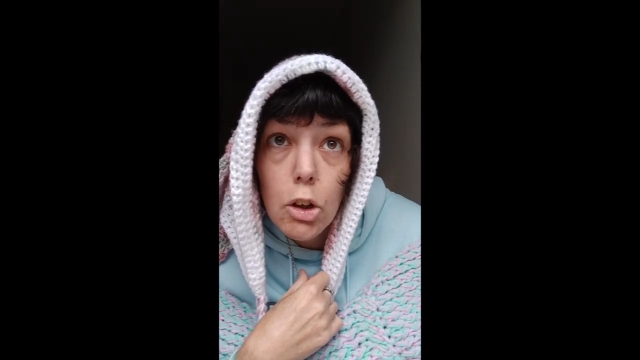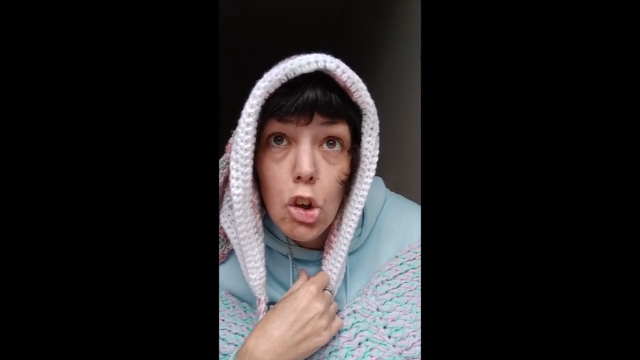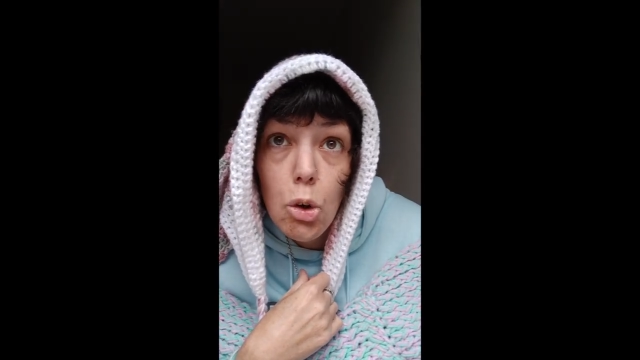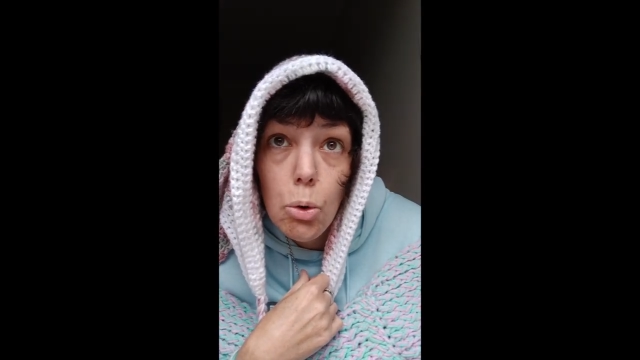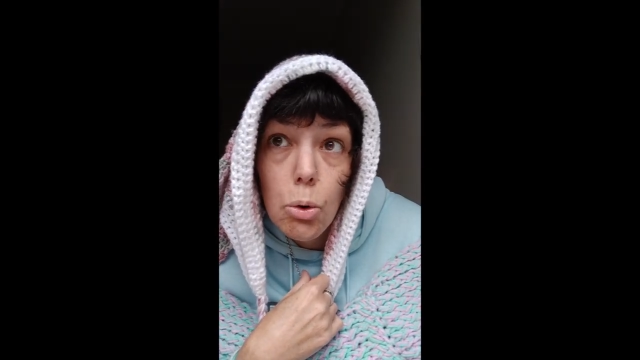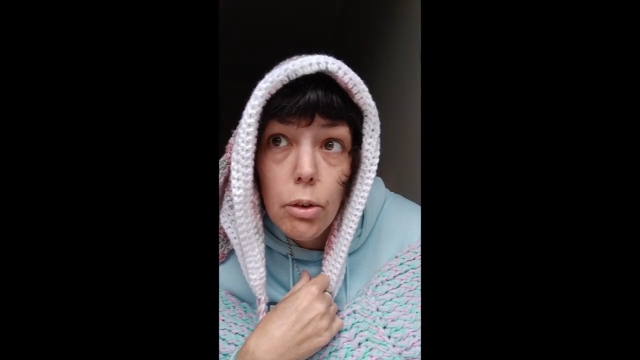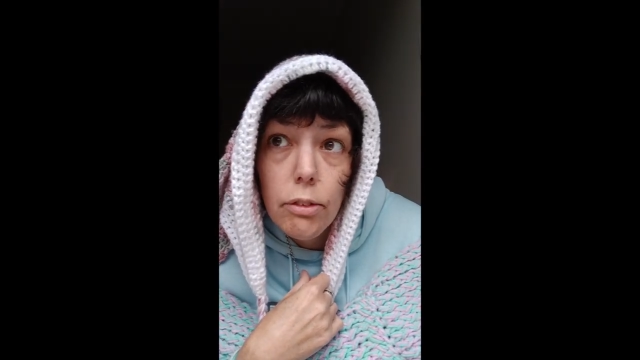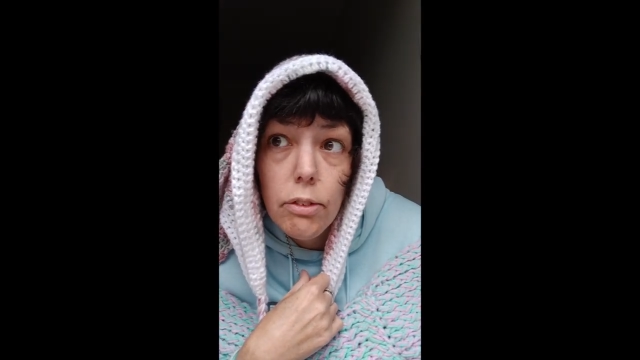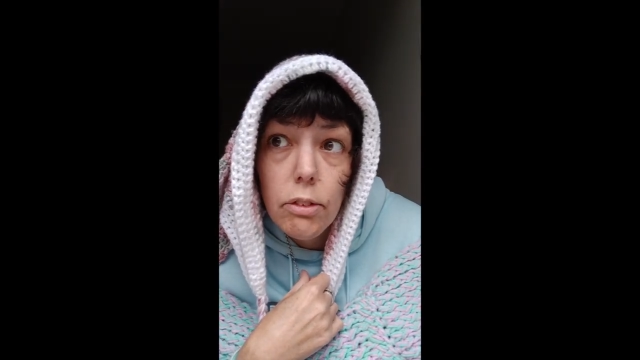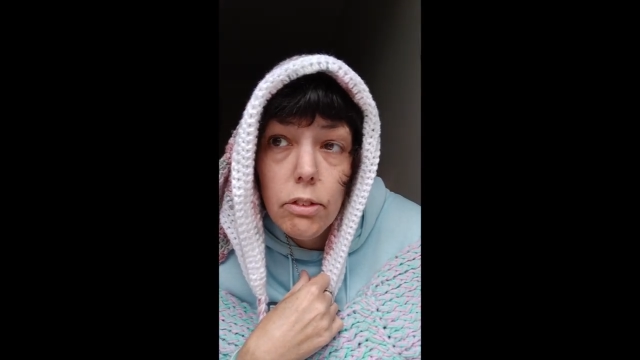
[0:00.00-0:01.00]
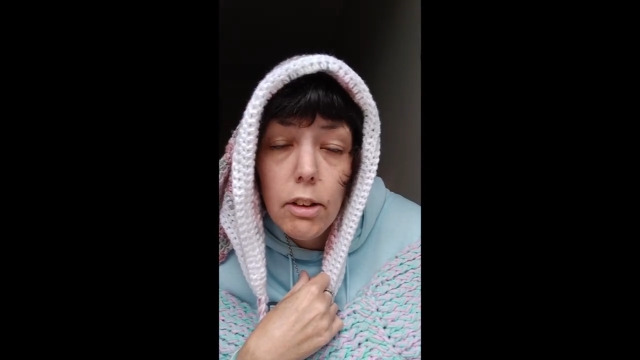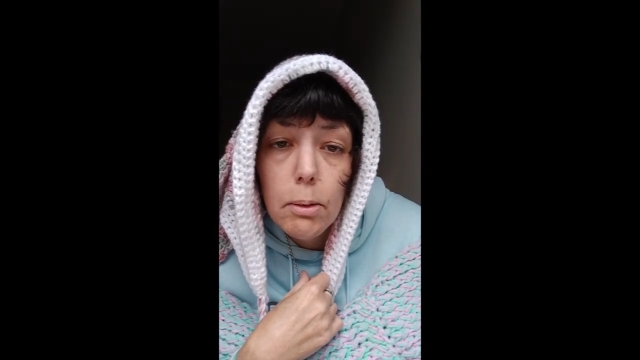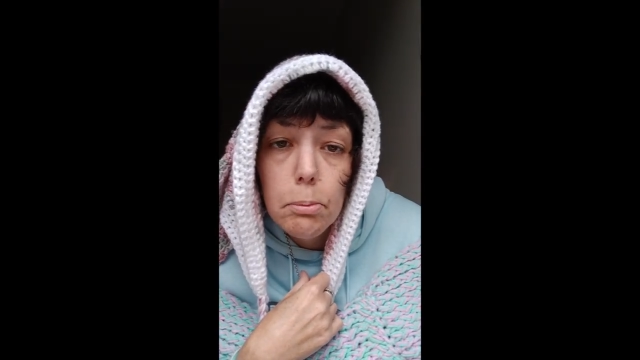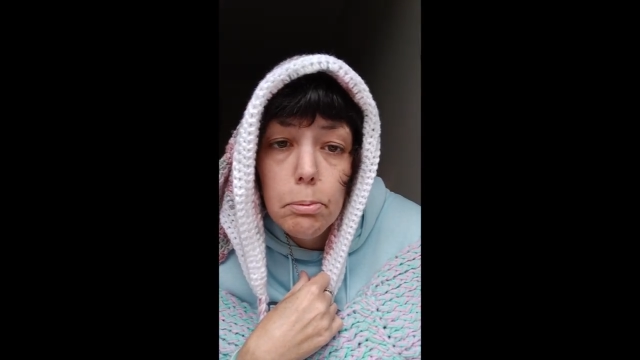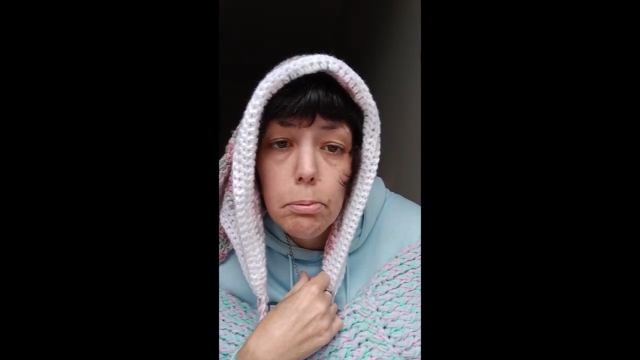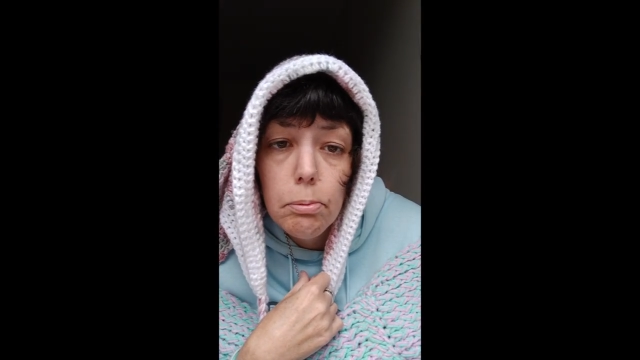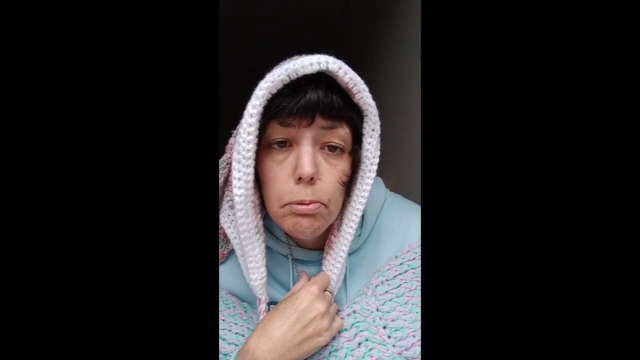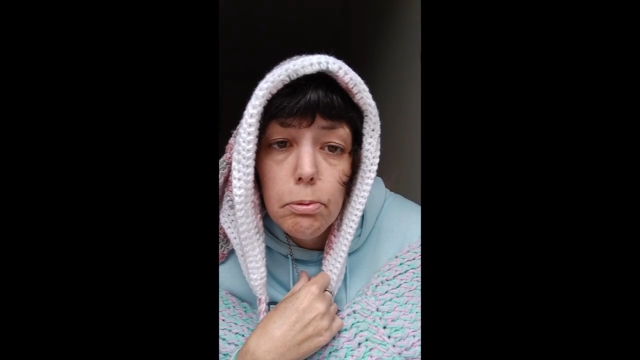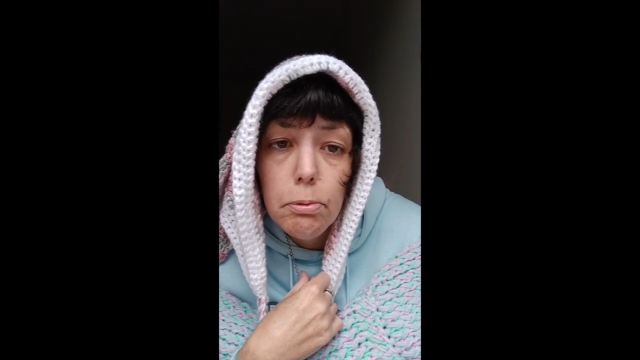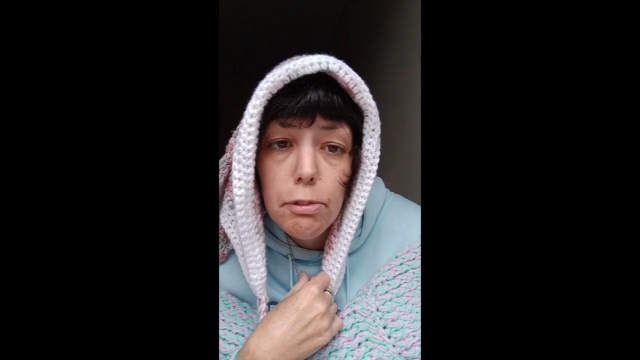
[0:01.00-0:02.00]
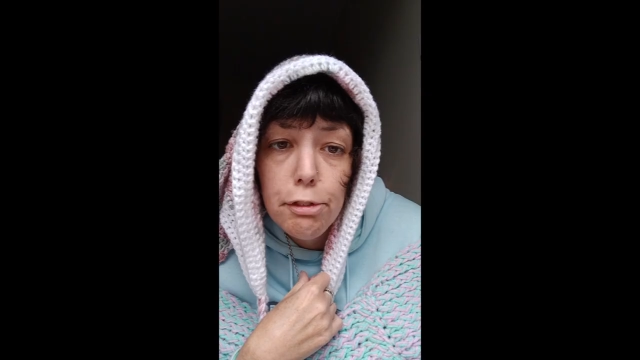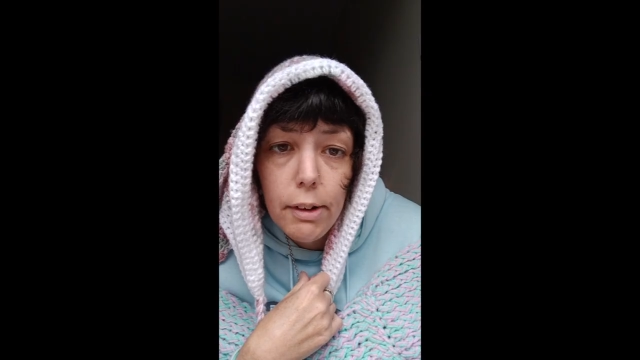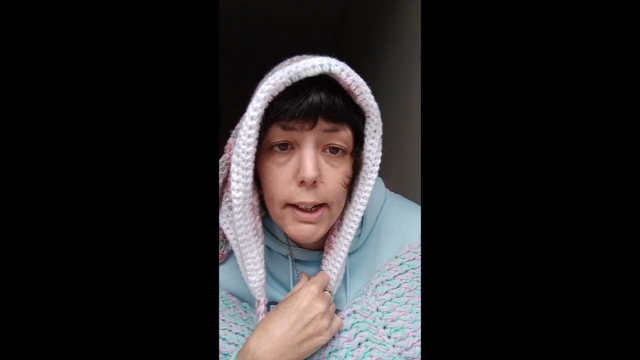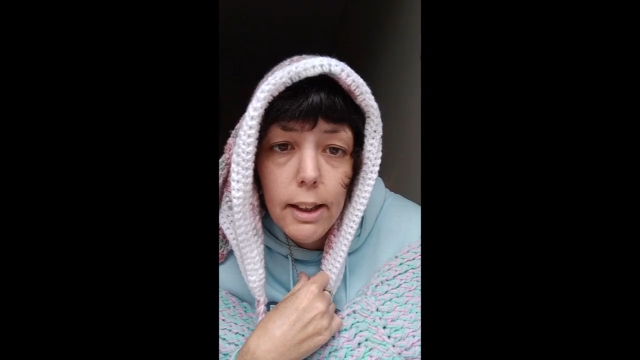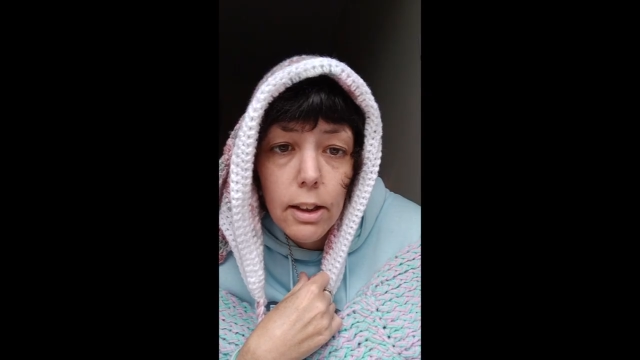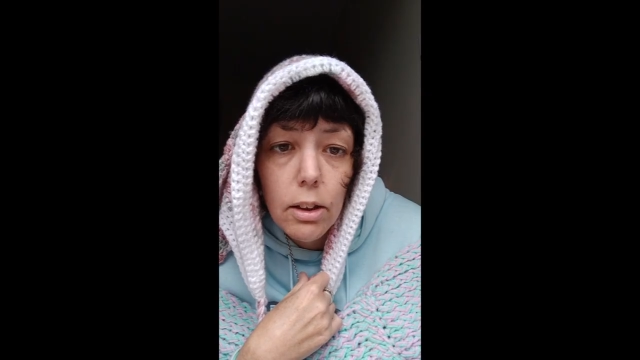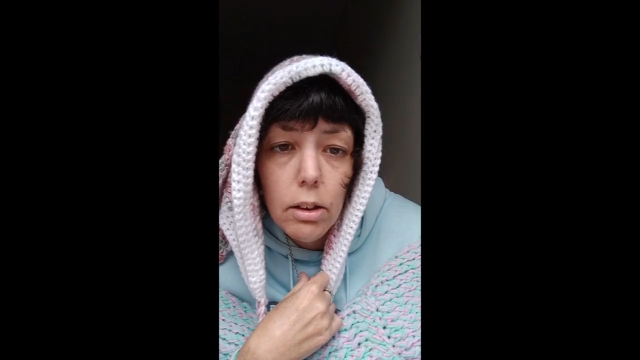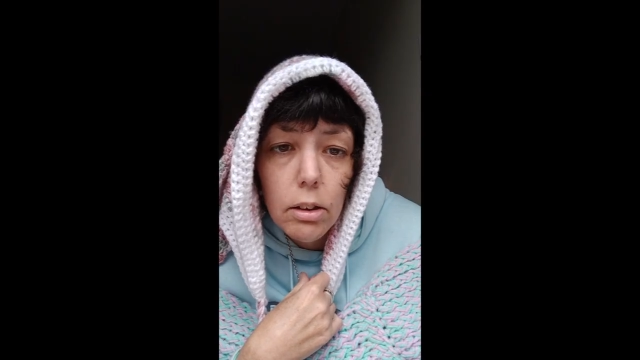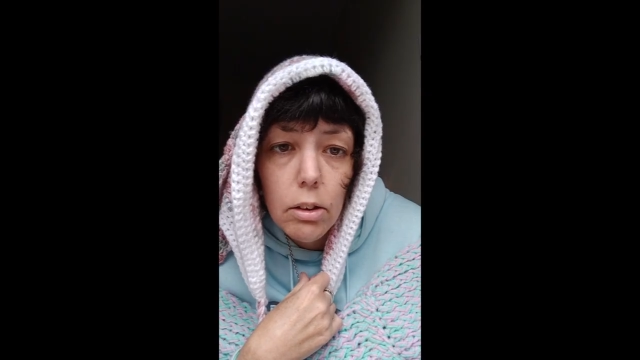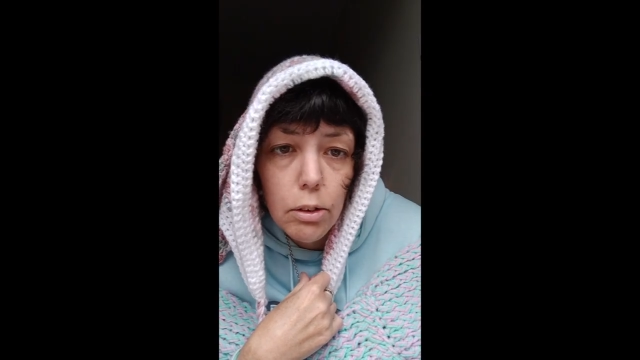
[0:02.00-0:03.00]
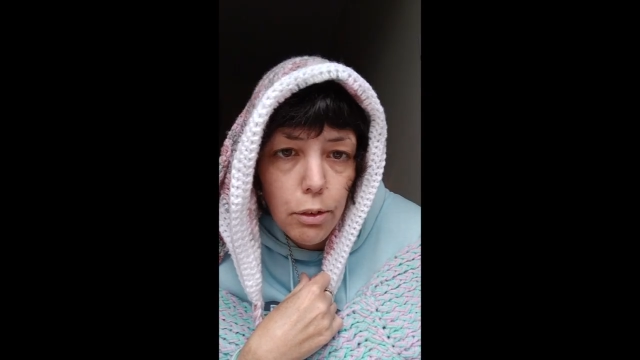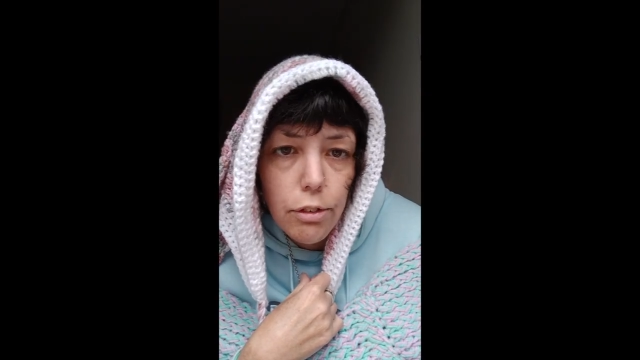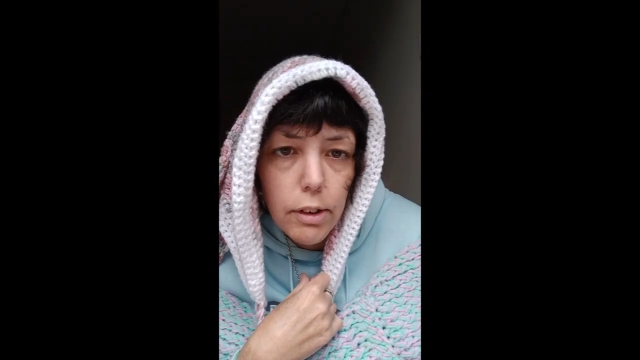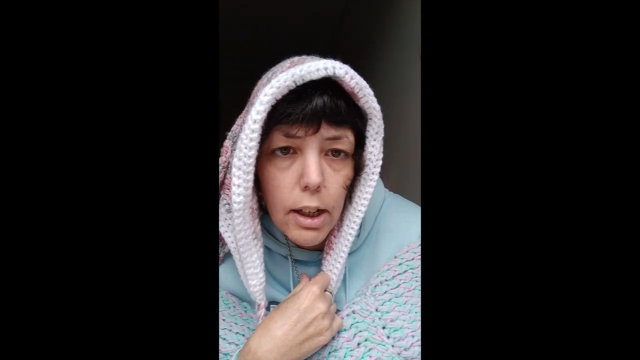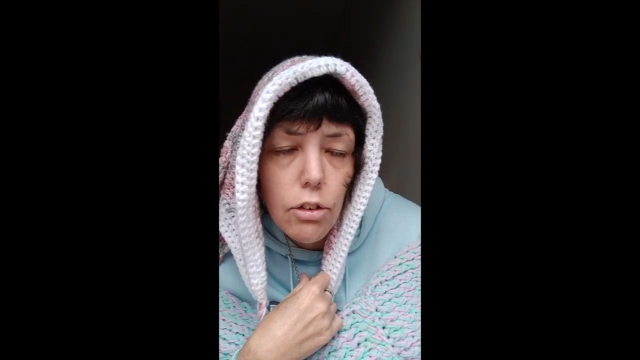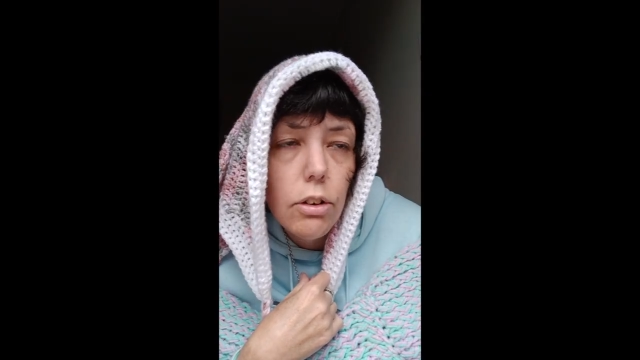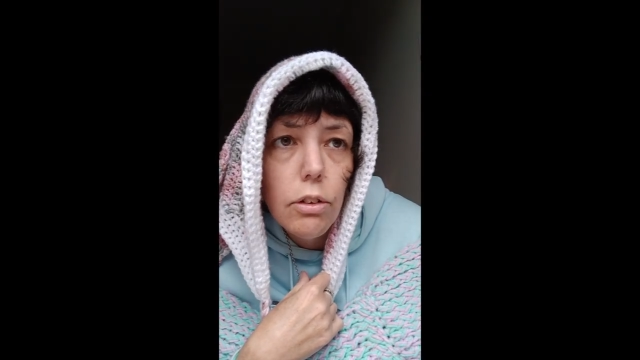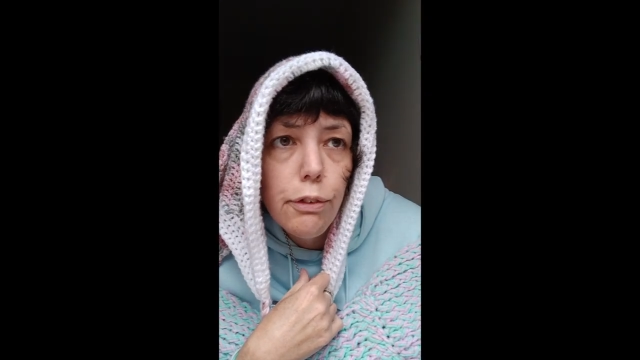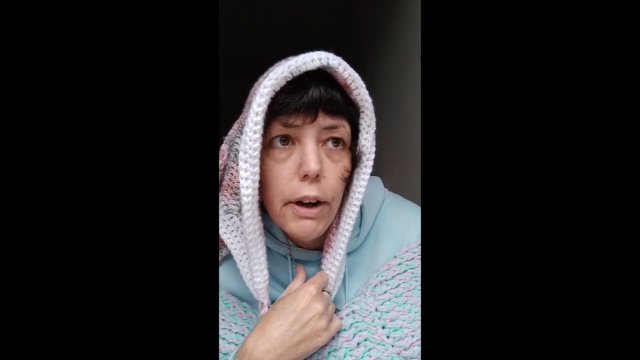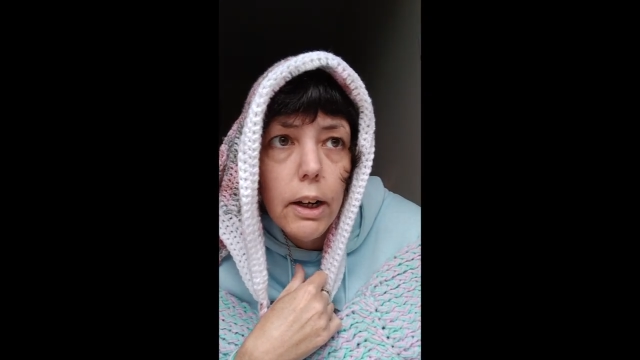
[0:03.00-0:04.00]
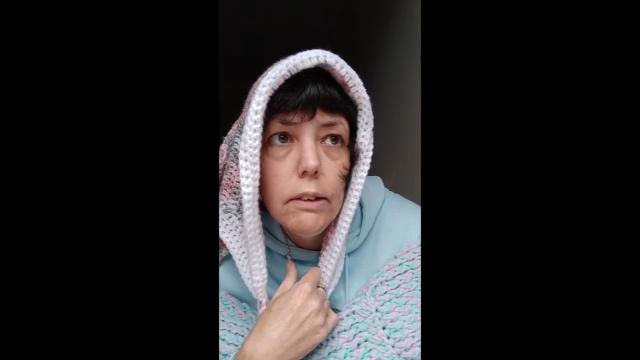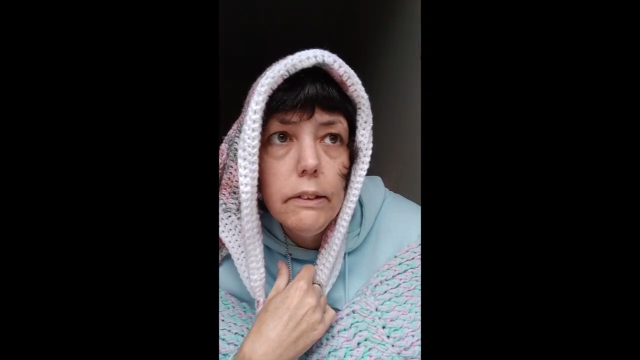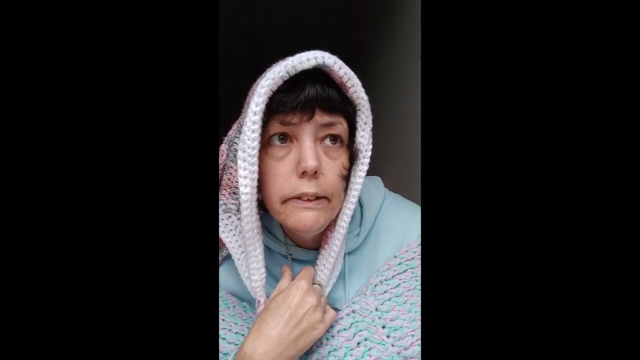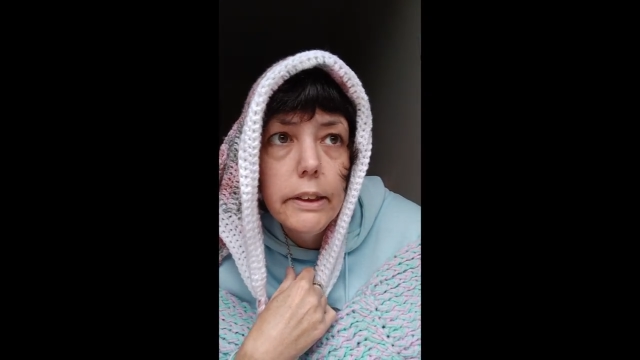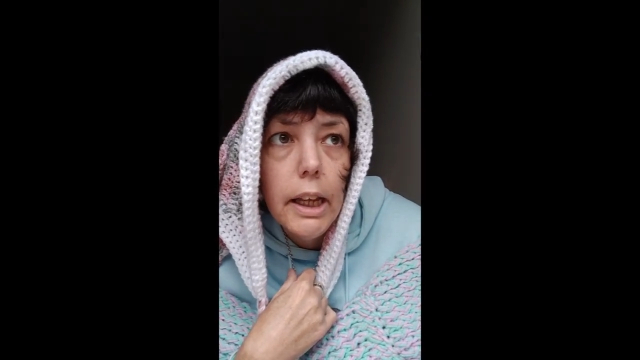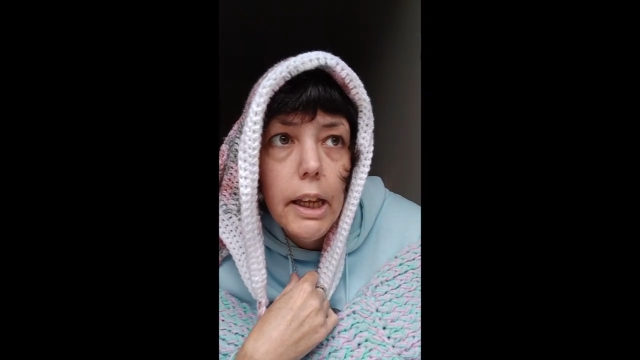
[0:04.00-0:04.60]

cause some frightening hallucinations for us.